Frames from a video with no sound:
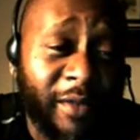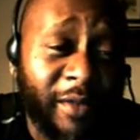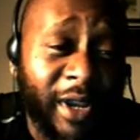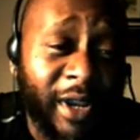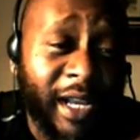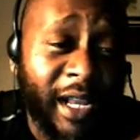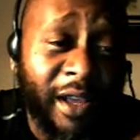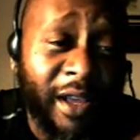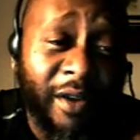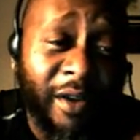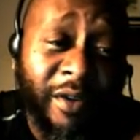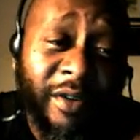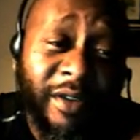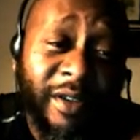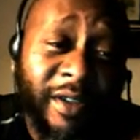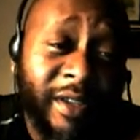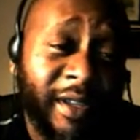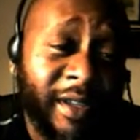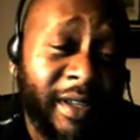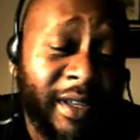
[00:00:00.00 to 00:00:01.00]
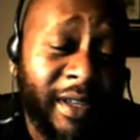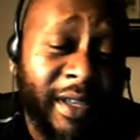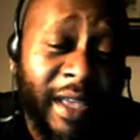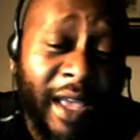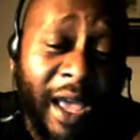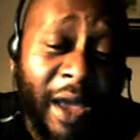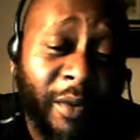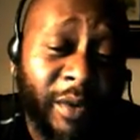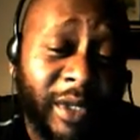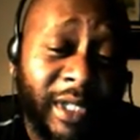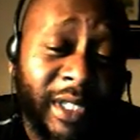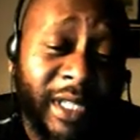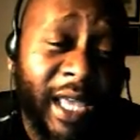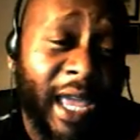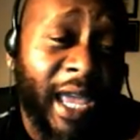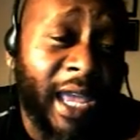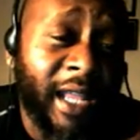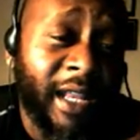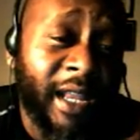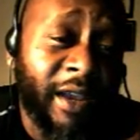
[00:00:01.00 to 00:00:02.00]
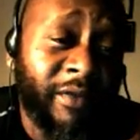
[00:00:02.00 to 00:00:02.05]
You did expect to